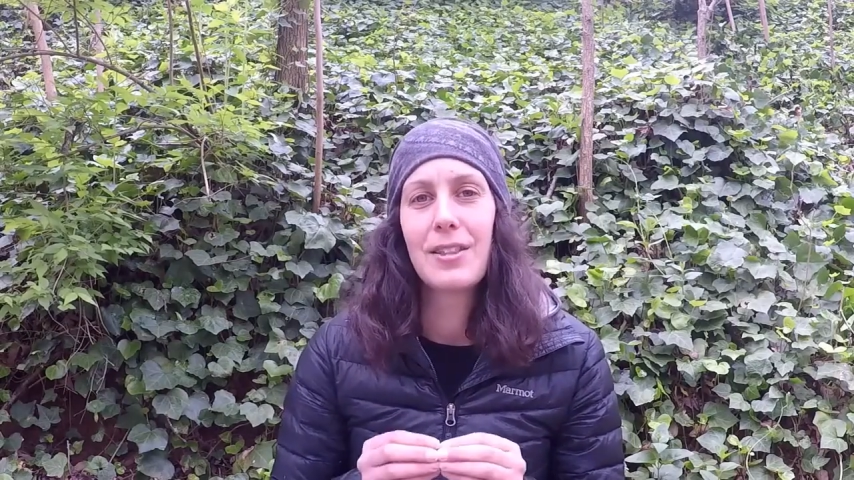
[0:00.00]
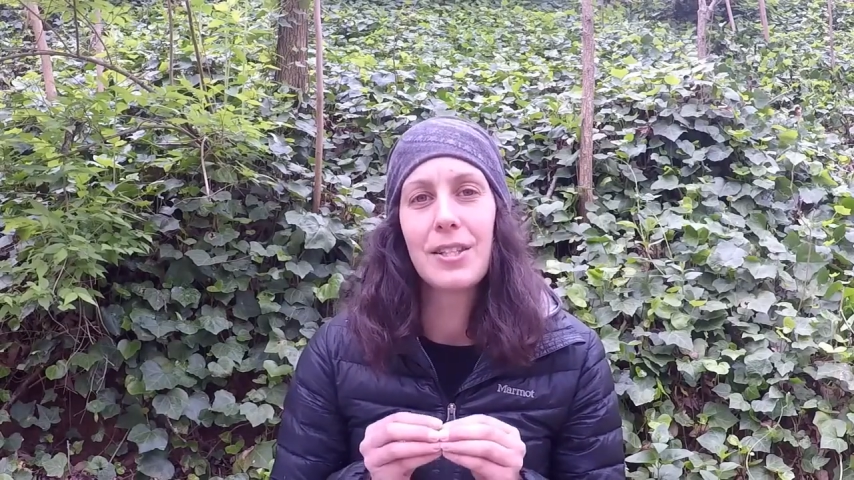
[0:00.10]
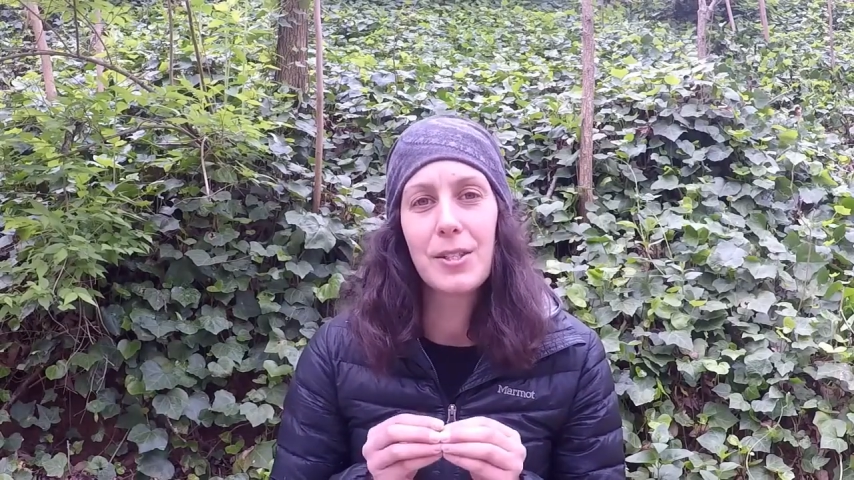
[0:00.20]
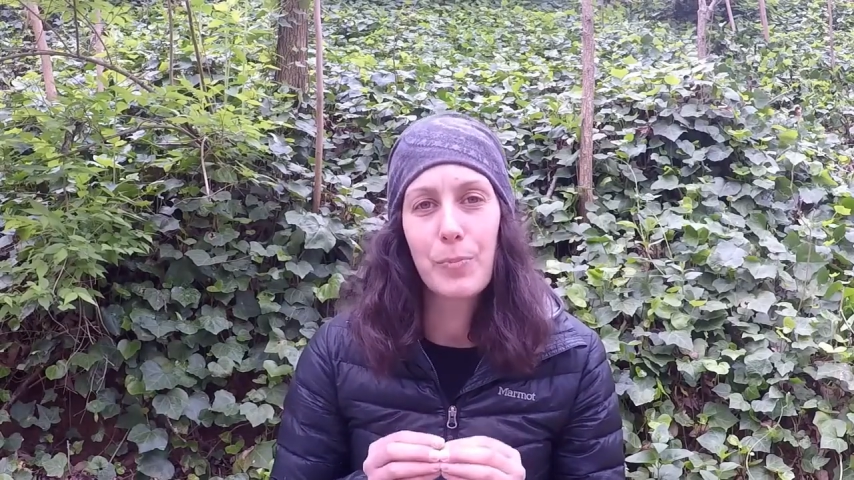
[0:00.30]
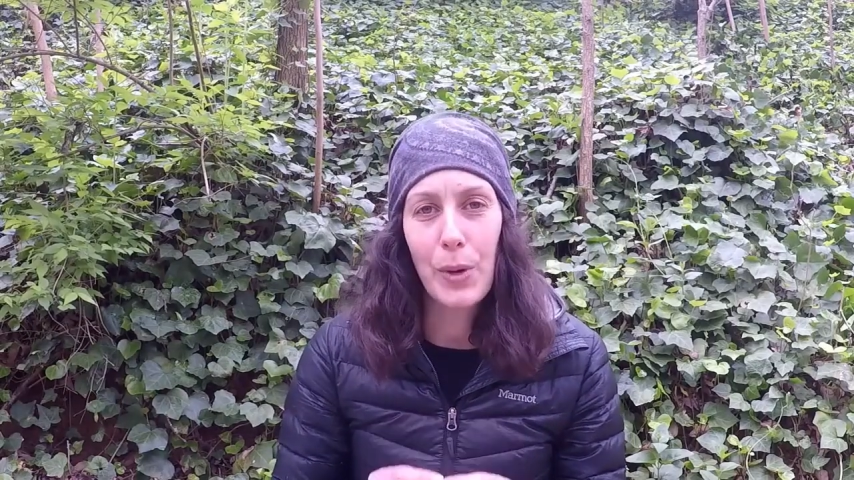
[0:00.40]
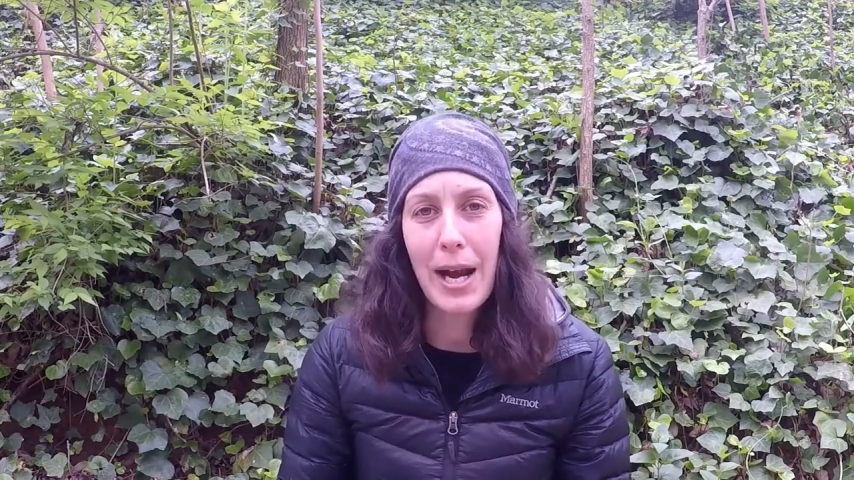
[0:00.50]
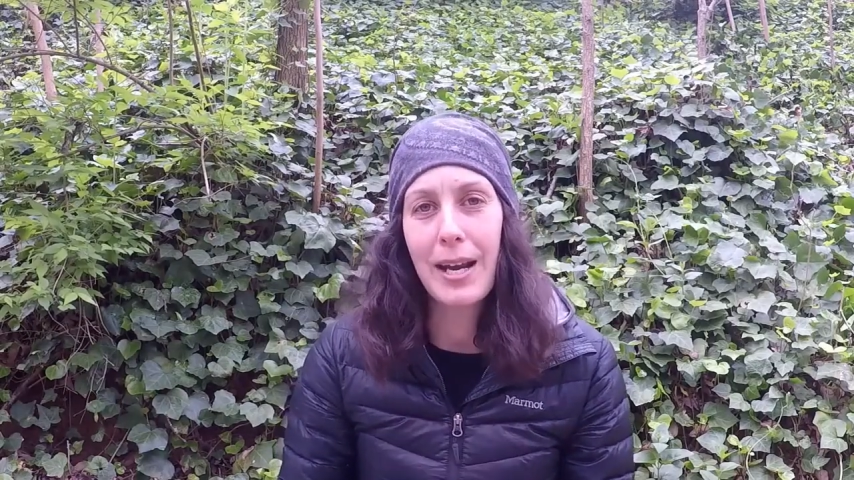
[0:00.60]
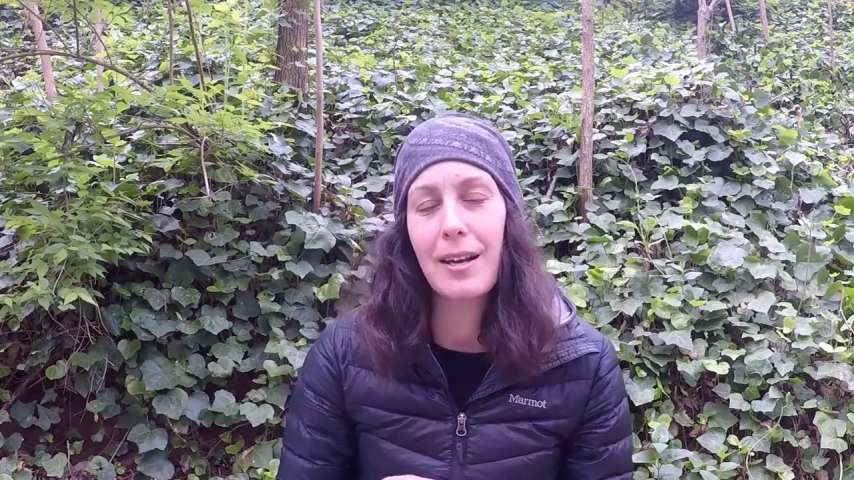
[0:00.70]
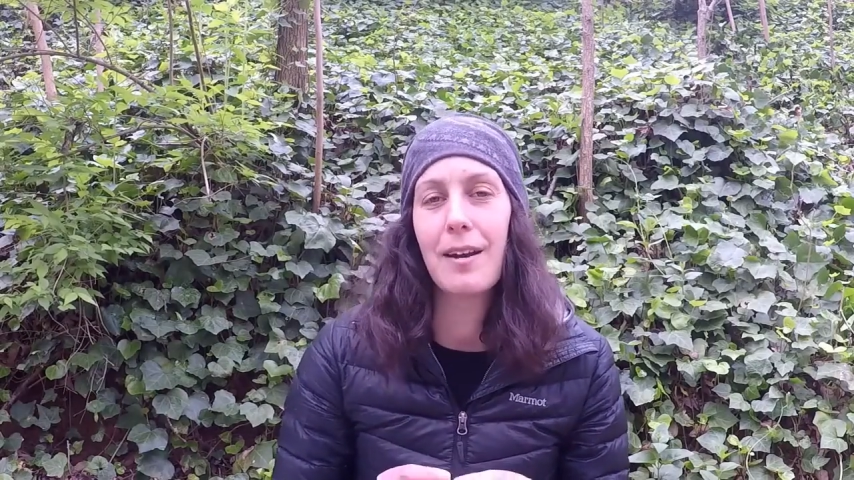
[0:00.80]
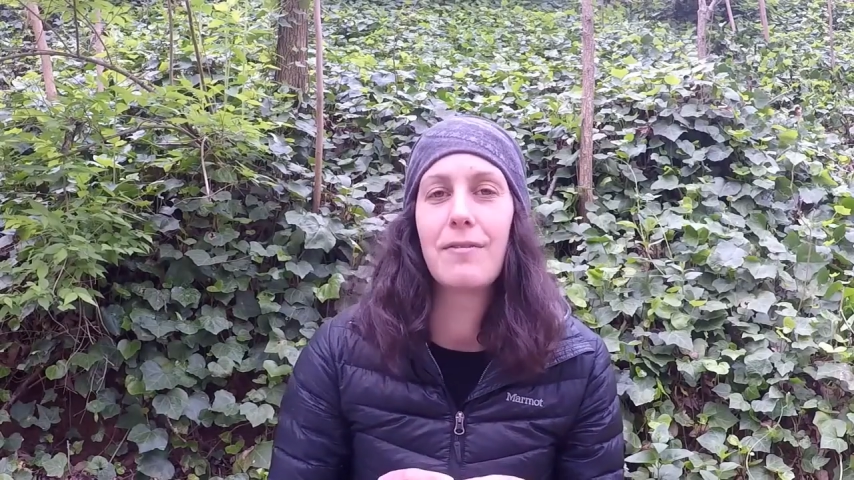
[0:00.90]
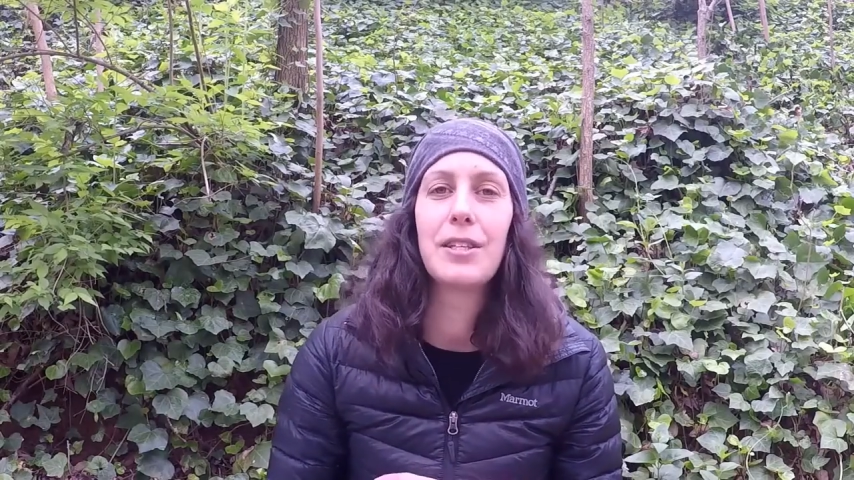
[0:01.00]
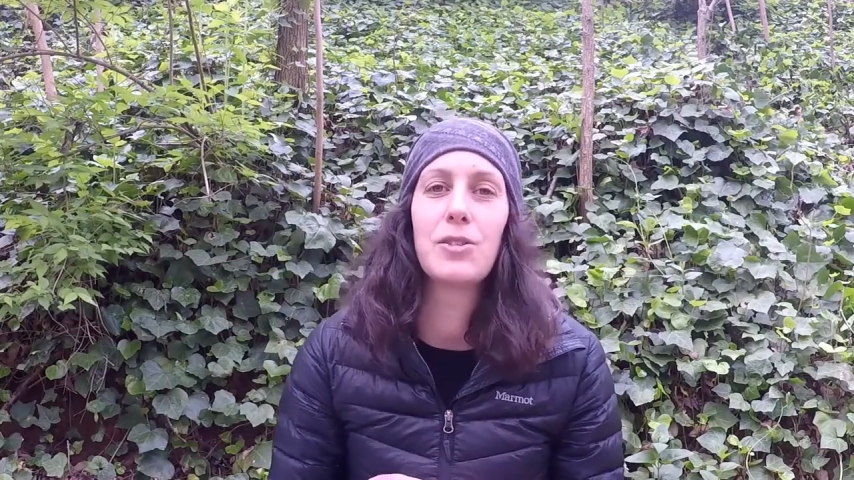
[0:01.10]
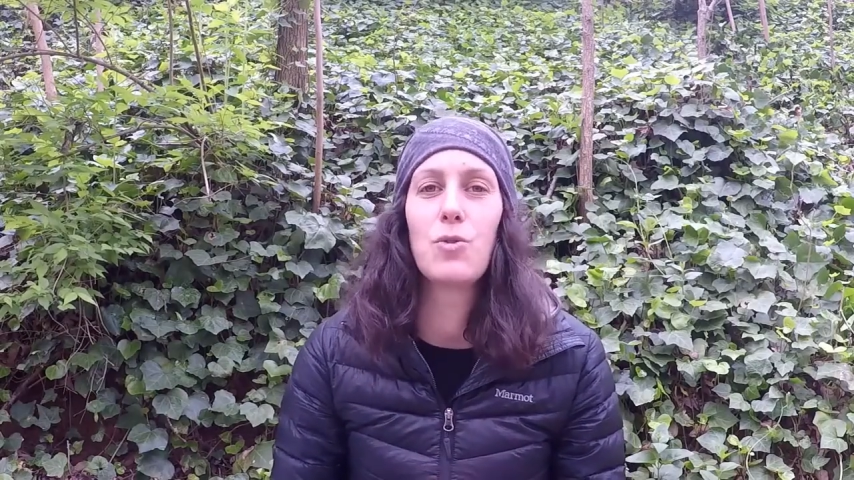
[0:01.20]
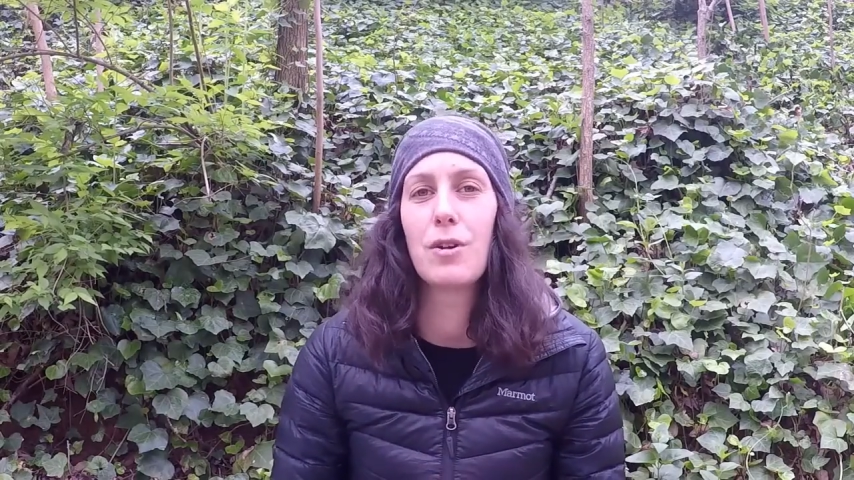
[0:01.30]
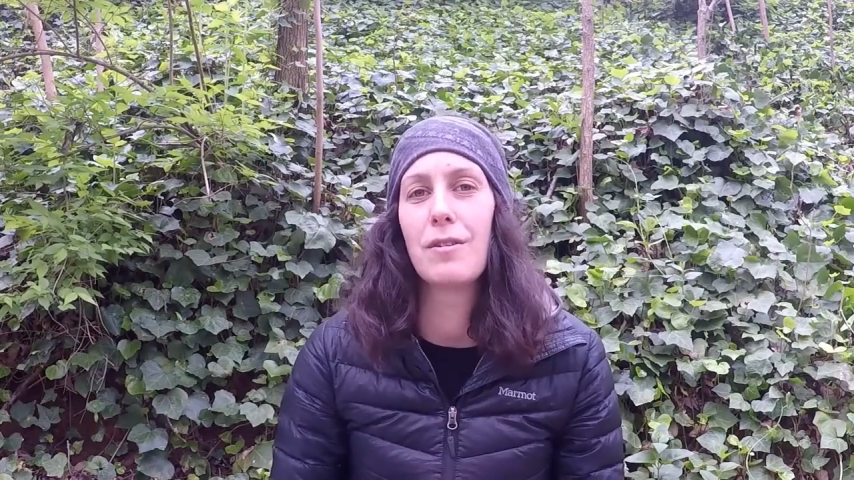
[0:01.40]
the spreading of
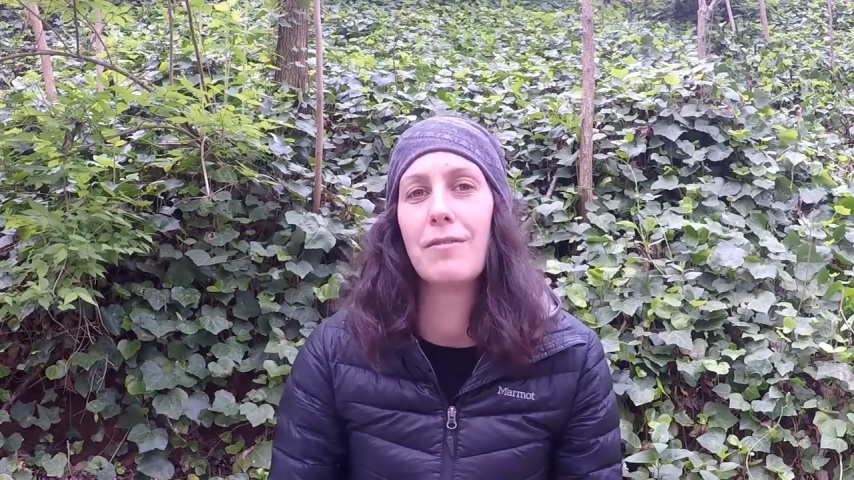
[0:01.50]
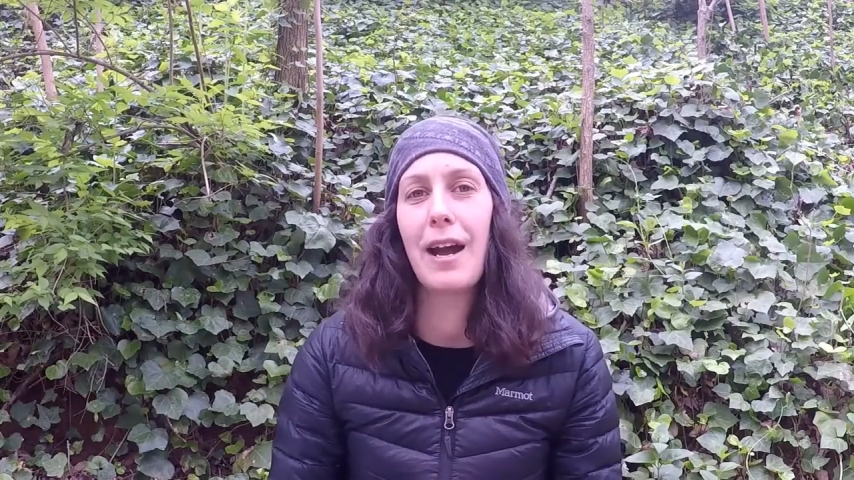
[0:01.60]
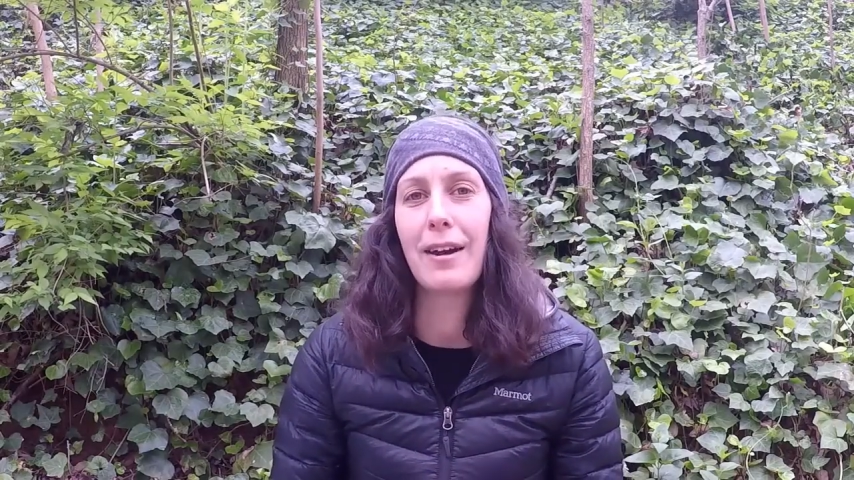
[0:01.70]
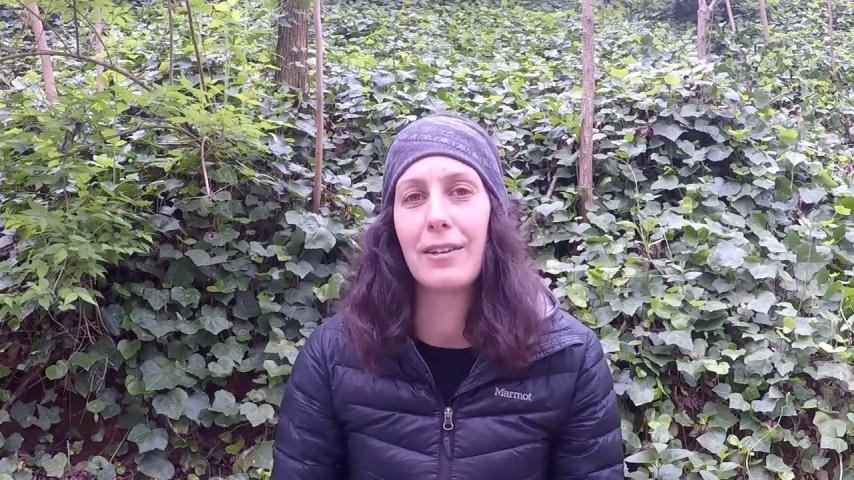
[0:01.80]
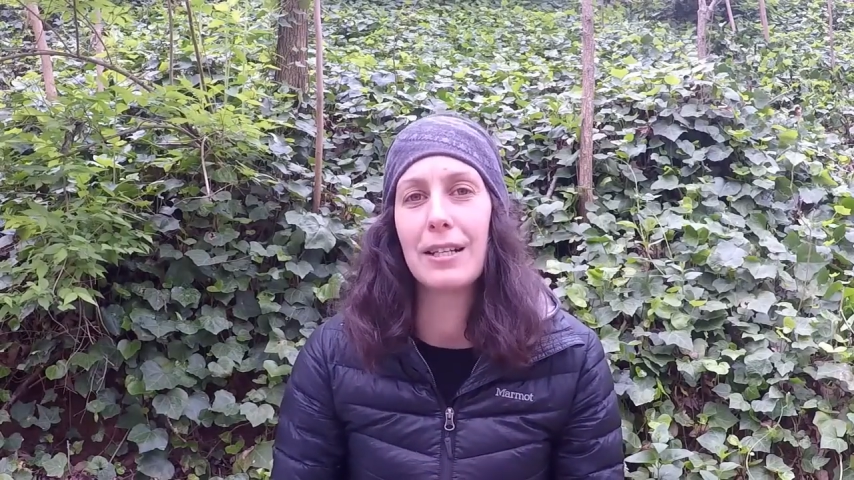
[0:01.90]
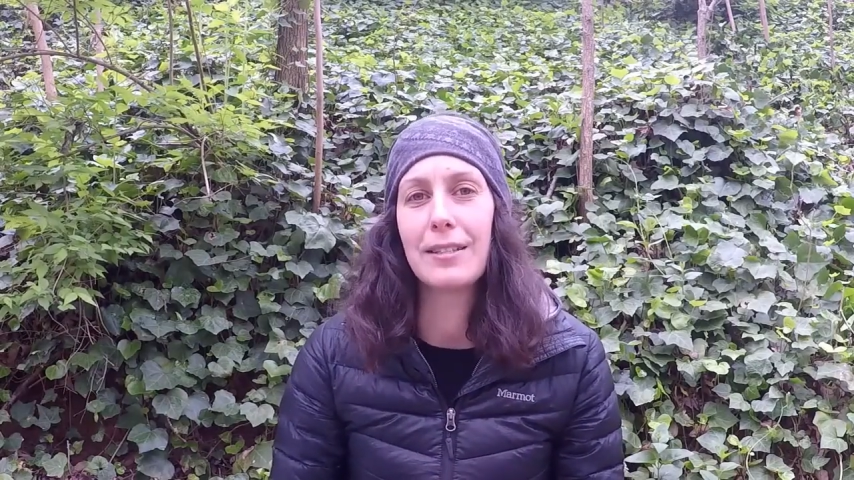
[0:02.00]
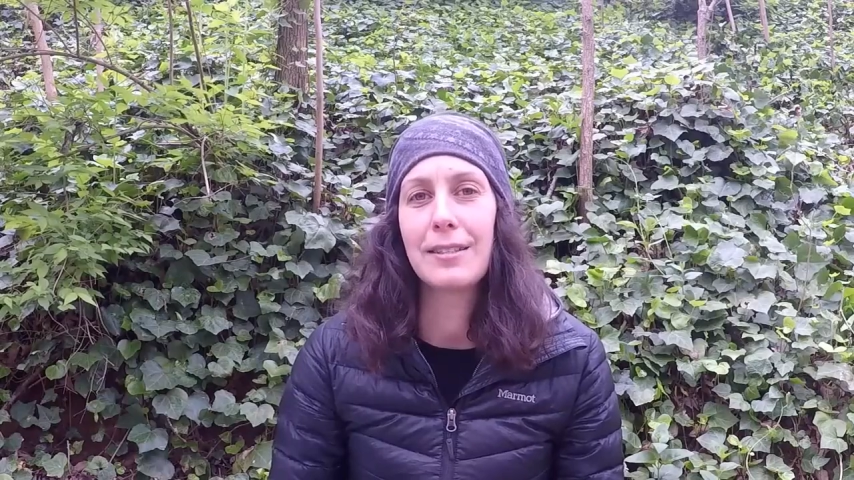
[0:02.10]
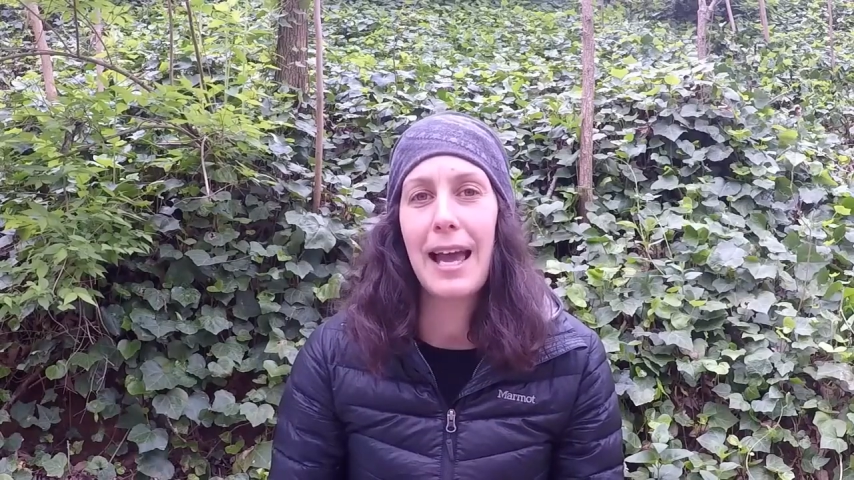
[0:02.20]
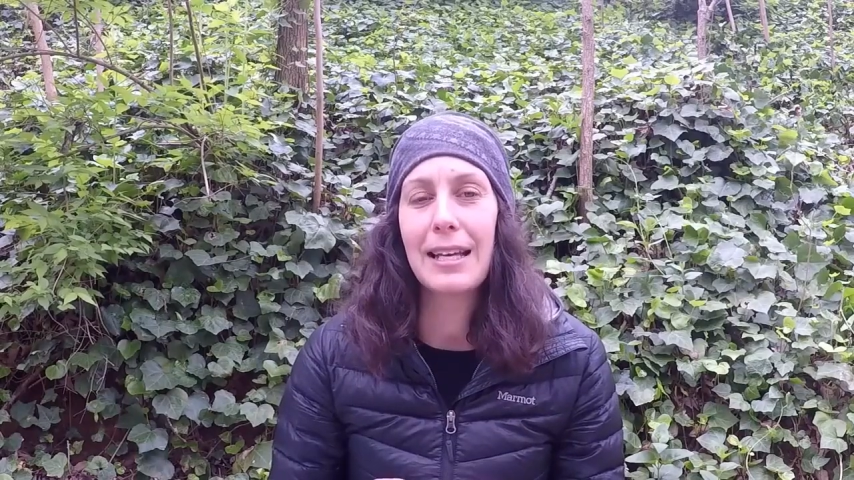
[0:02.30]
this norovirus